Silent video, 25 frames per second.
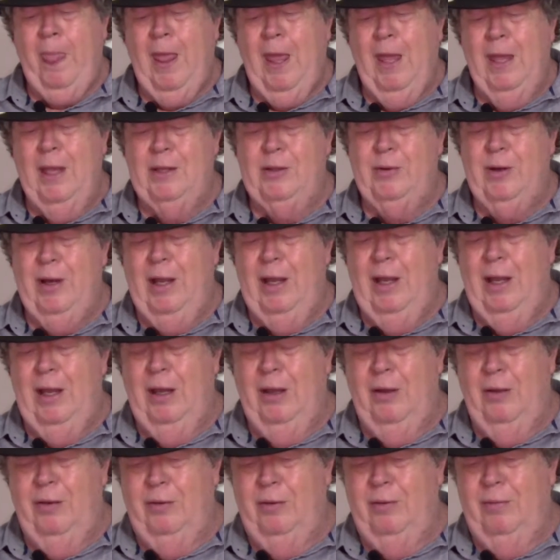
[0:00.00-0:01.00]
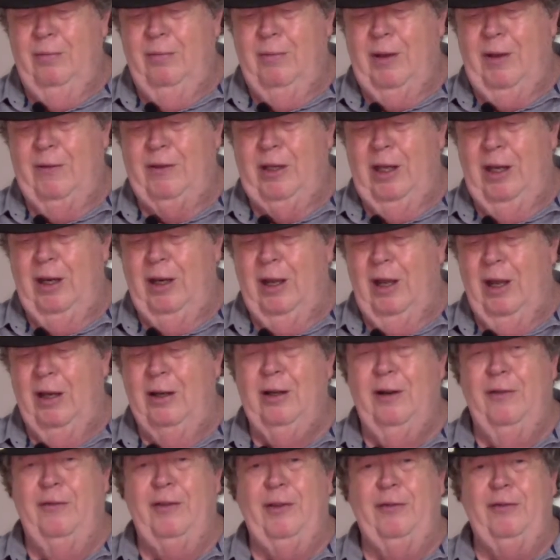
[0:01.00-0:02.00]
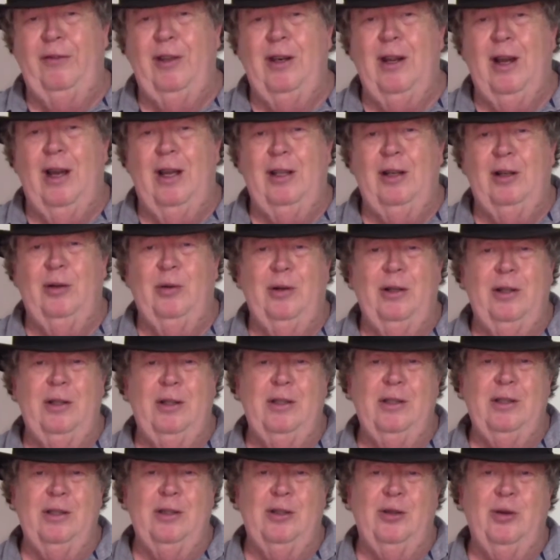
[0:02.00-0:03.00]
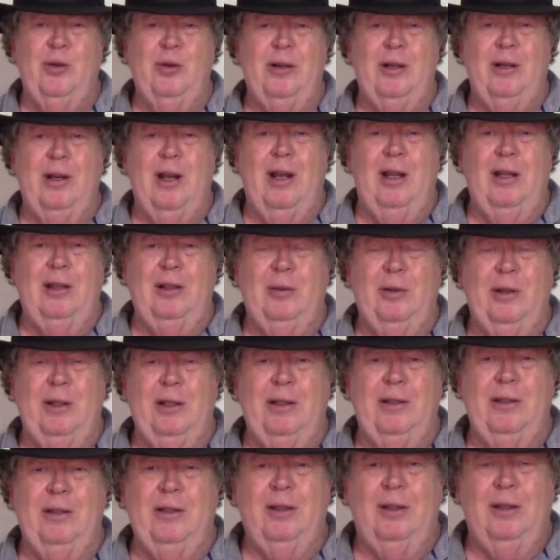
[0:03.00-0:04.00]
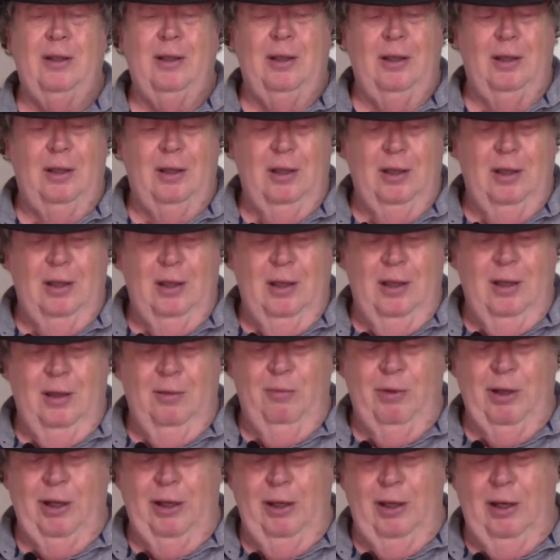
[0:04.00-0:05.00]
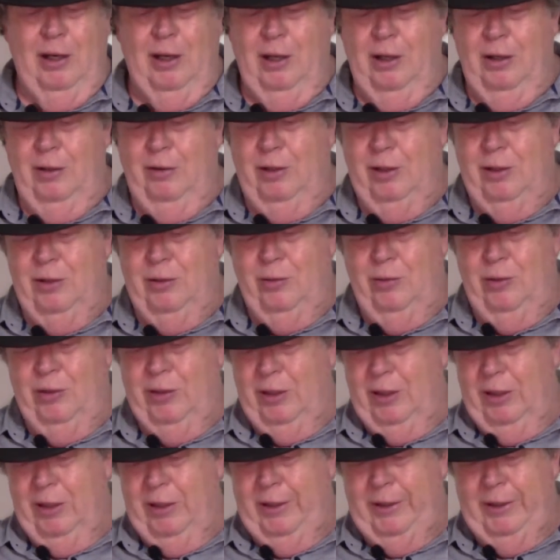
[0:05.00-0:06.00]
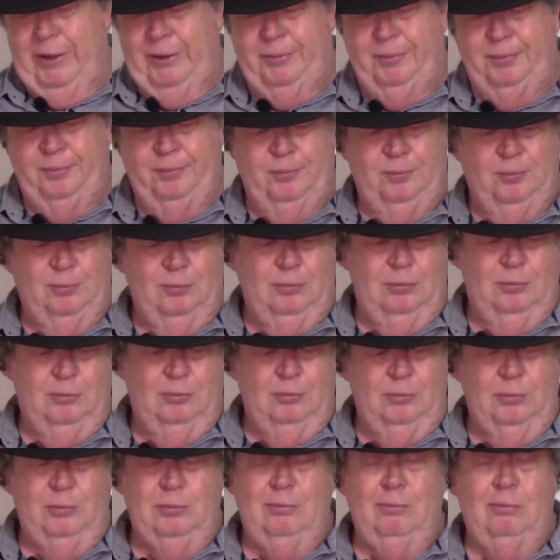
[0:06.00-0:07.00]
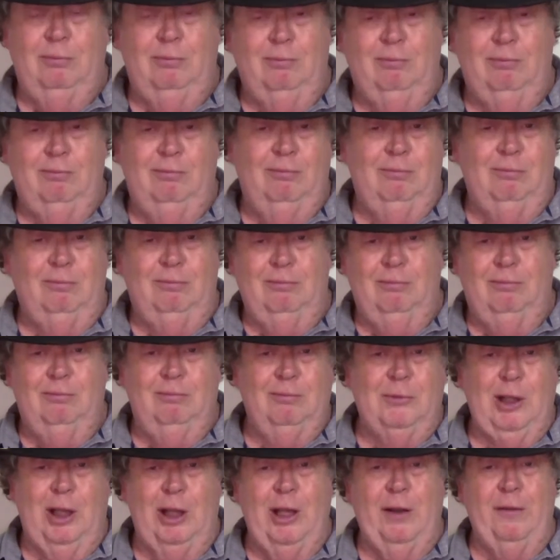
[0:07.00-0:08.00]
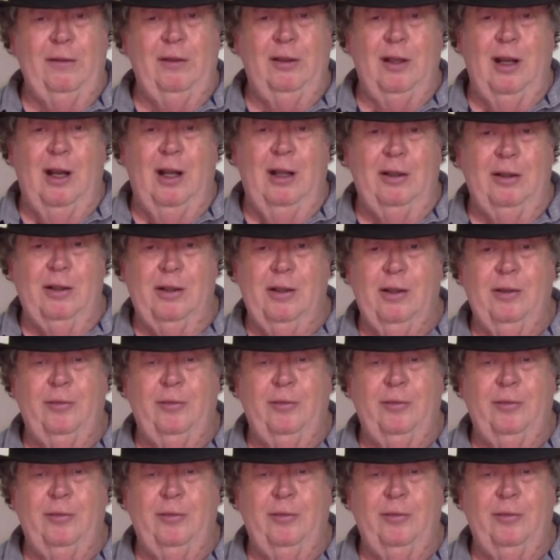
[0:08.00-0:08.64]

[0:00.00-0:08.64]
It's around, I've seen $150 ones and $200 ones, but you know, this was $11.